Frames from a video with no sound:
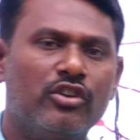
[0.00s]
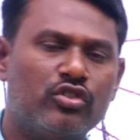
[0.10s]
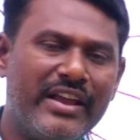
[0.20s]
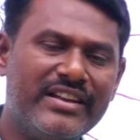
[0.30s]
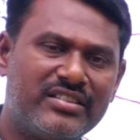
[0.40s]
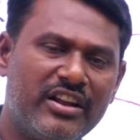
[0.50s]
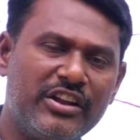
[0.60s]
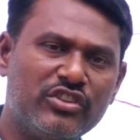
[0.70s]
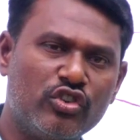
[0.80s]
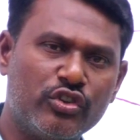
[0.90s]
so insulin
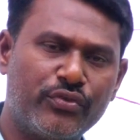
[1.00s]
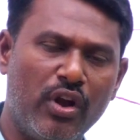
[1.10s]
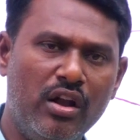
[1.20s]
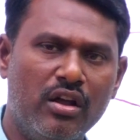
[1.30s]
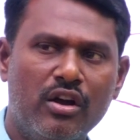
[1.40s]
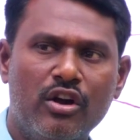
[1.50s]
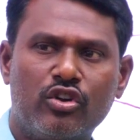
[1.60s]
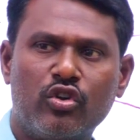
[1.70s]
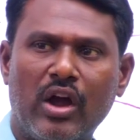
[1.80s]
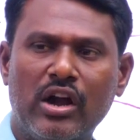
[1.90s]
is useful
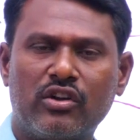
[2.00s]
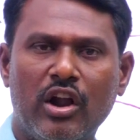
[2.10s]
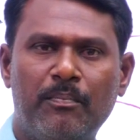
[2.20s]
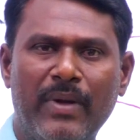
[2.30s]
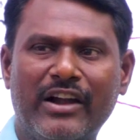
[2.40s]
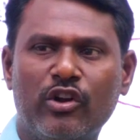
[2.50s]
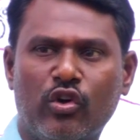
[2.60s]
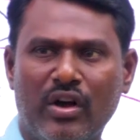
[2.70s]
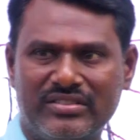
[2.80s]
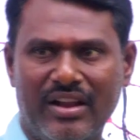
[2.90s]
to control blood
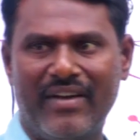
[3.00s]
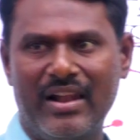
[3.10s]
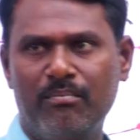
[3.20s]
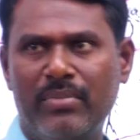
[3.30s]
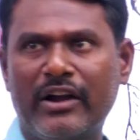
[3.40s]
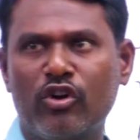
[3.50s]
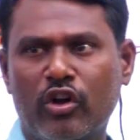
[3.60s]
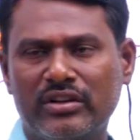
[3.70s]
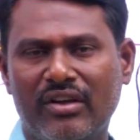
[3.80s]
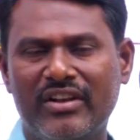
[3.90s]
glucose level. Blood
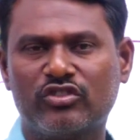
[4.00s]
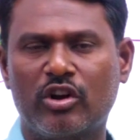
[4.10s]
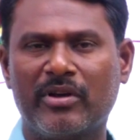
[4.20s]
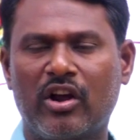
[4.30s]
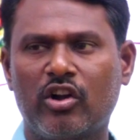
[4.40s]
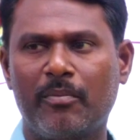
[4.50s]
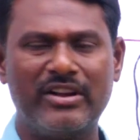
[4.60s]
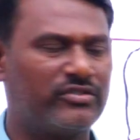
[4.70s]
glucose level is going to be controlled by